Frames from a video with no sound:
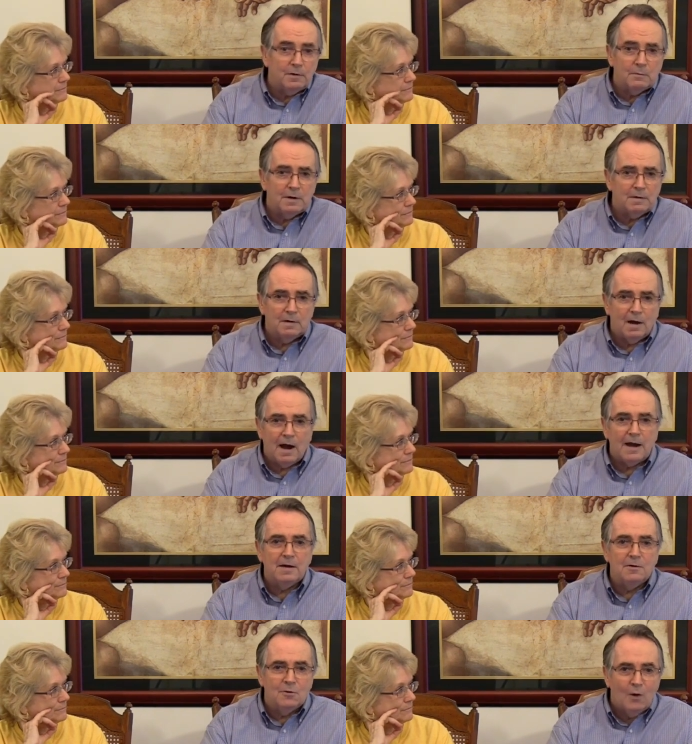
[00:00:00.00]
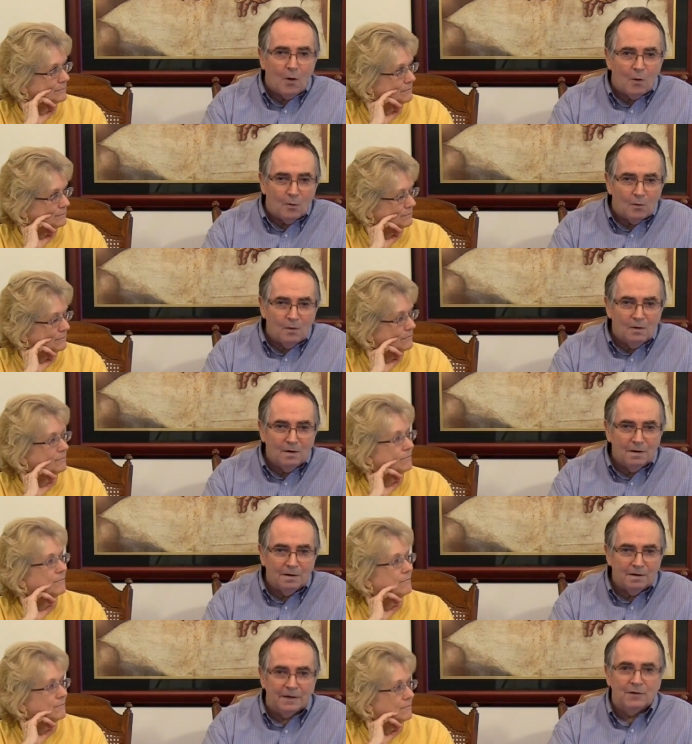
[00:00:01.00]
Speaker 1: going to say, you know what? I know
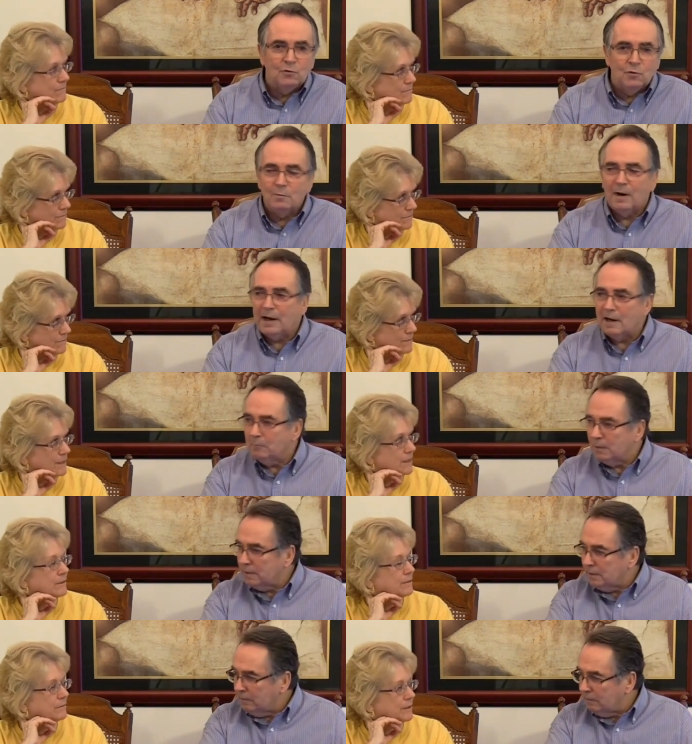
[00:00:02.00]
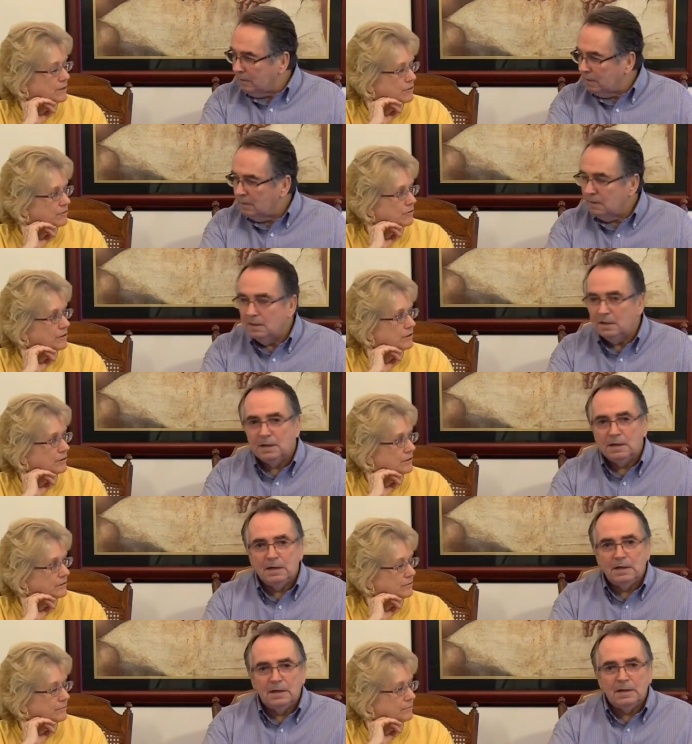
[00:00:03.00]
in whom I have believed. That's
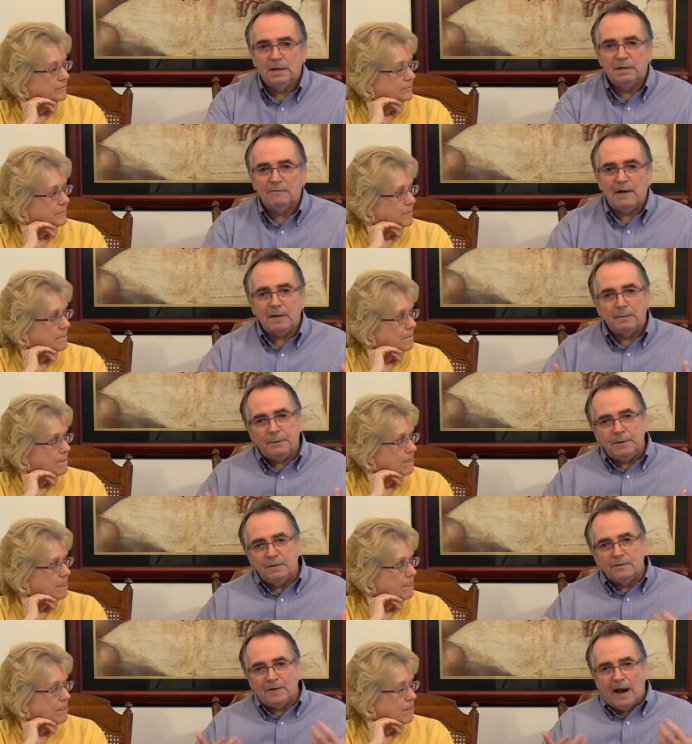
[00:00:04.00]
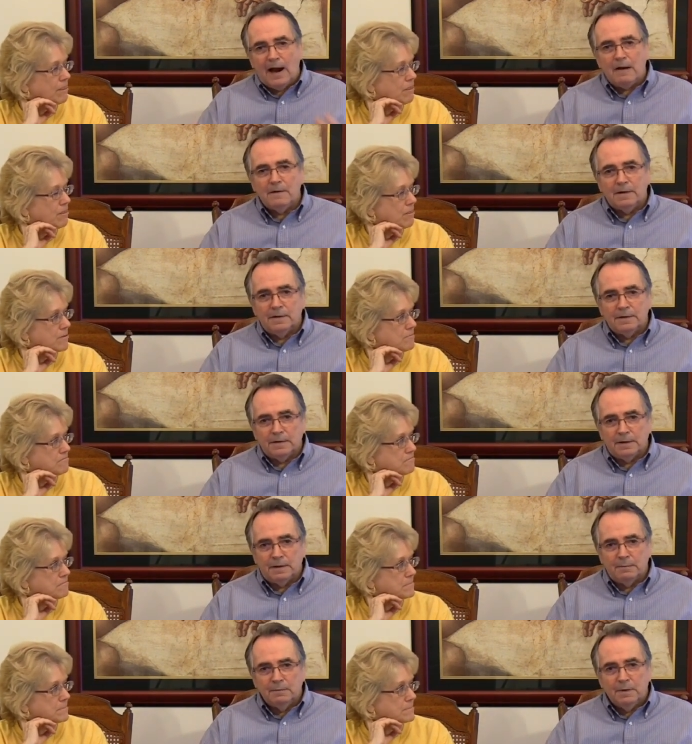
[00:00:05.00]
right. And if that appears
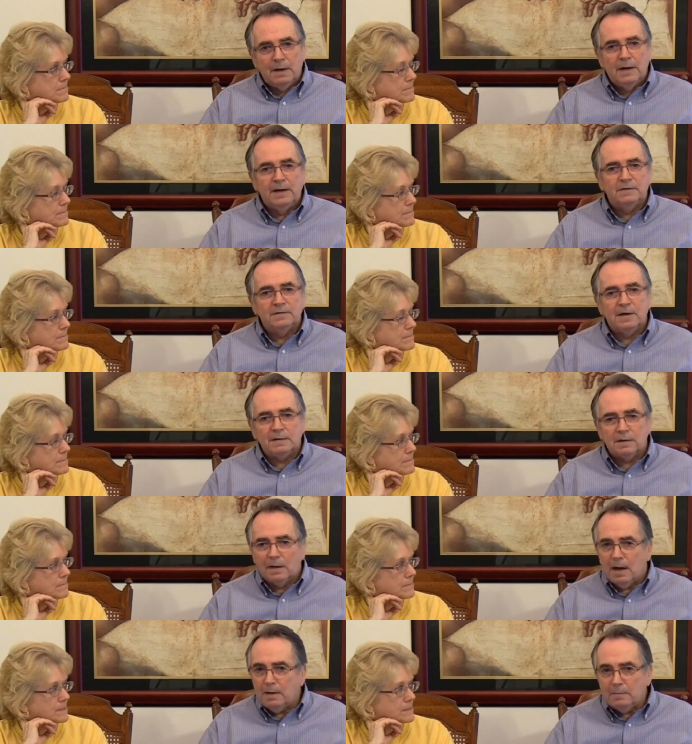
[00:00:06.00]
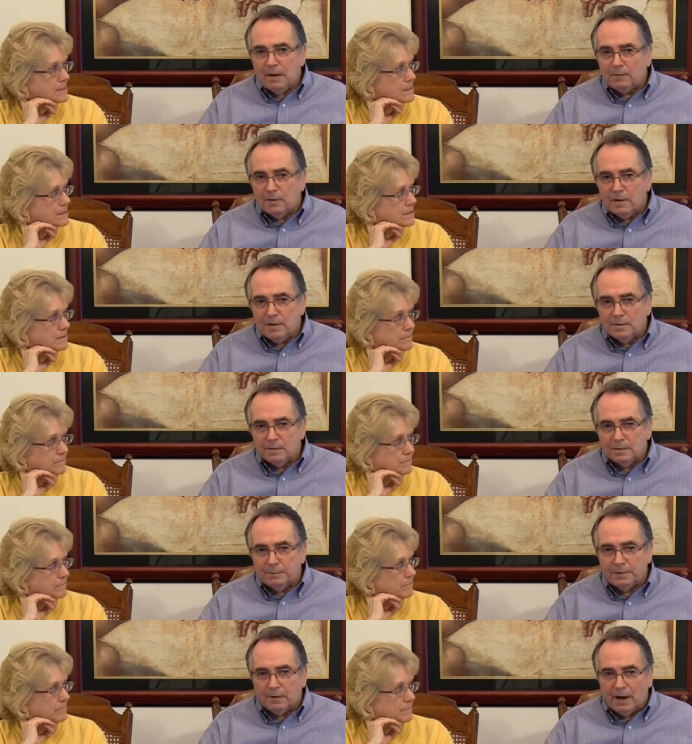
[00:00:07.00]
arrogant to him, it's not, I'm not
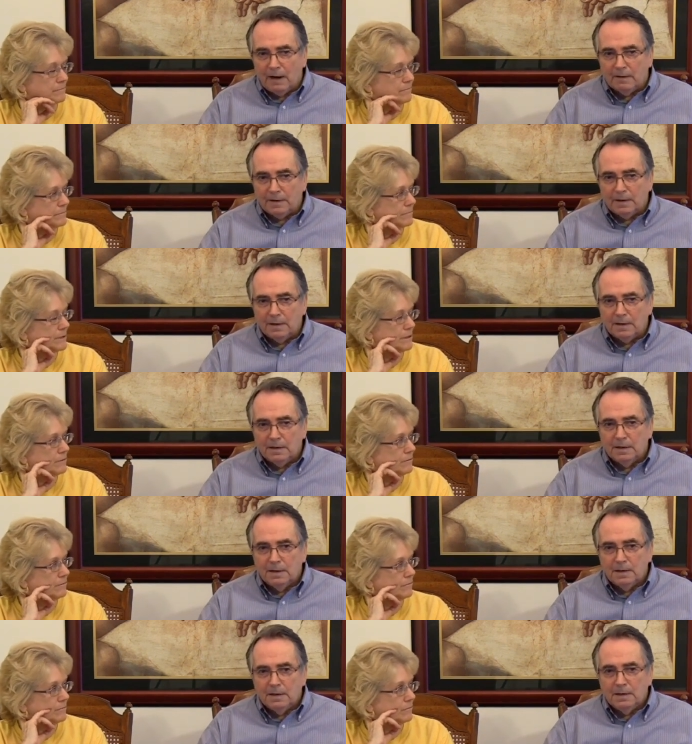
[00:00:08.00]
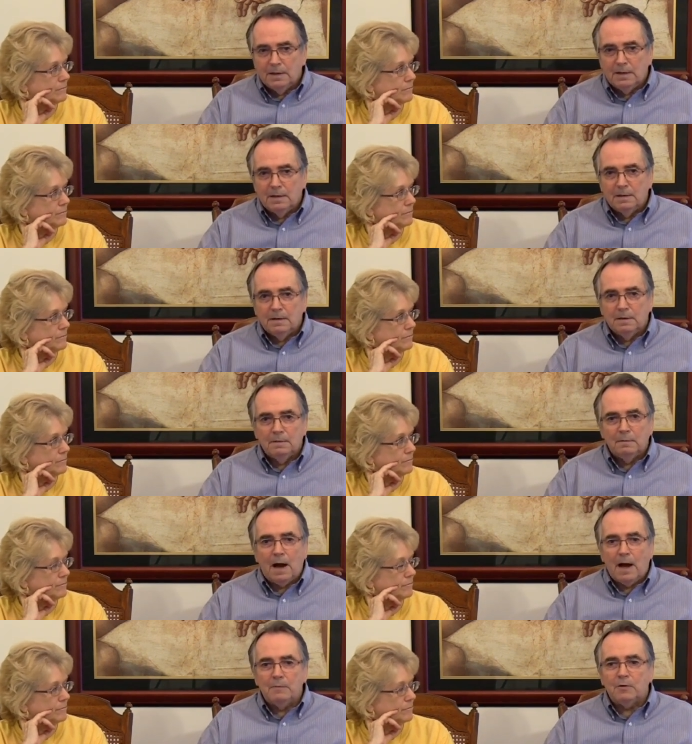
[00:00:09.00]
trying to appear arrogant. No.
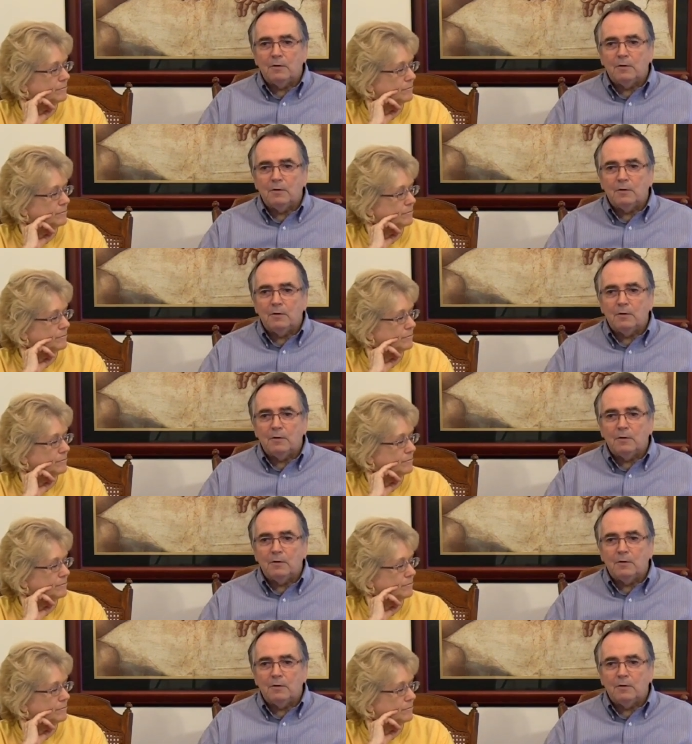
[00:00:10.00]
I'm